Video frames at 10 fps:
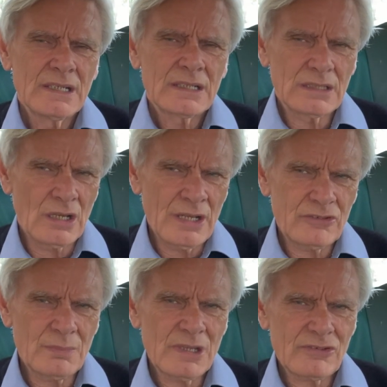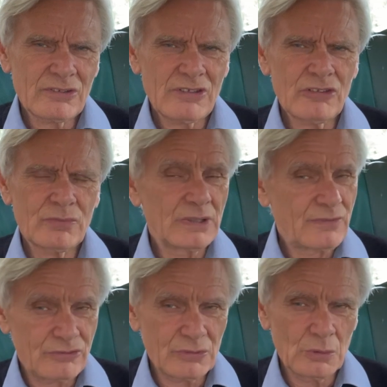client to be successful if
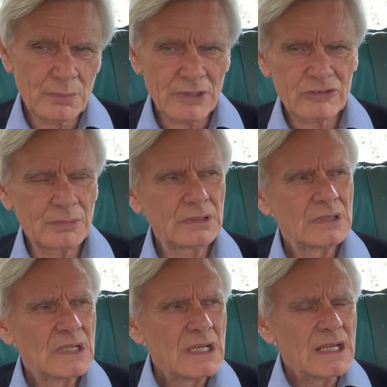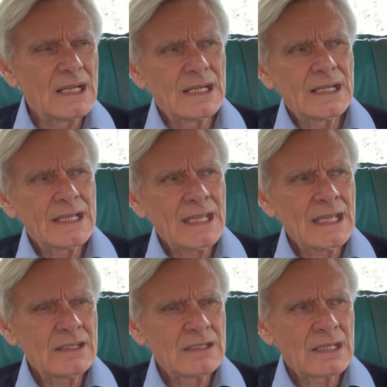it's at all possible,
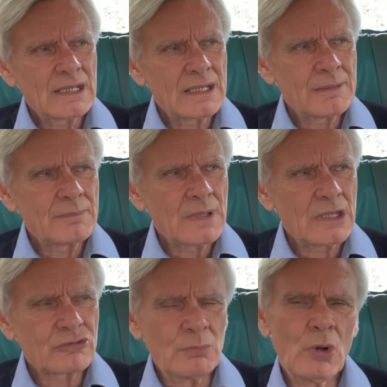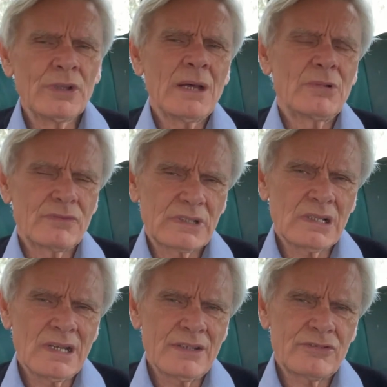and a small number of
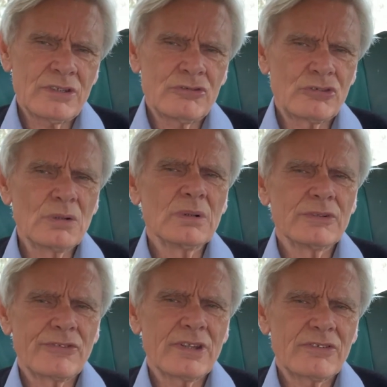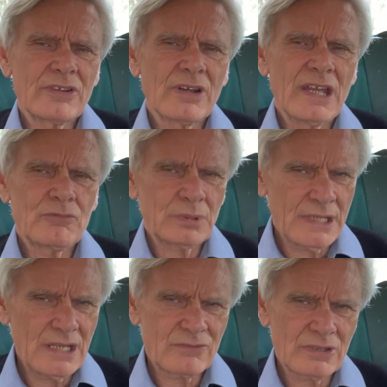clients ensures that I have
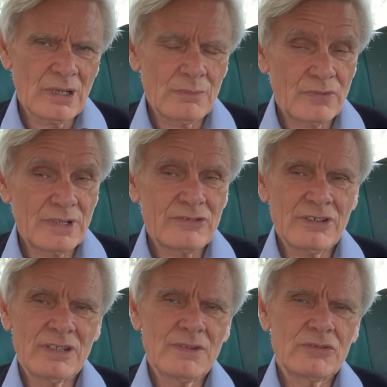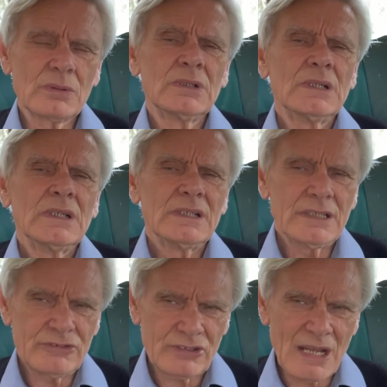plenty of time for each individual,
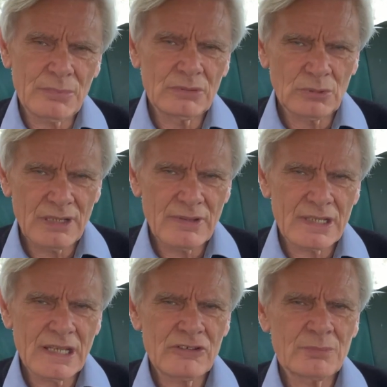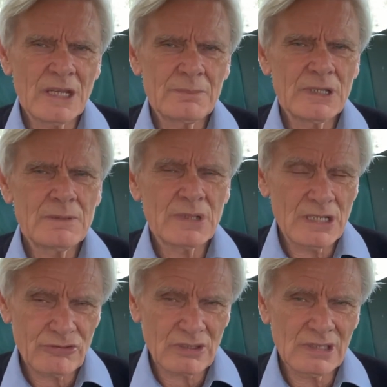each couple, whatever the case may be, but
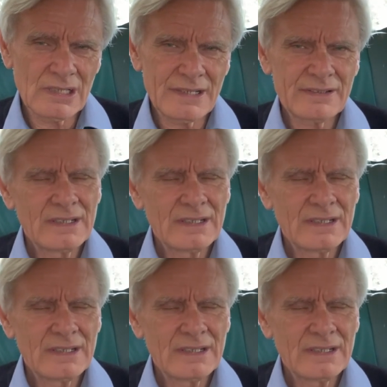each client,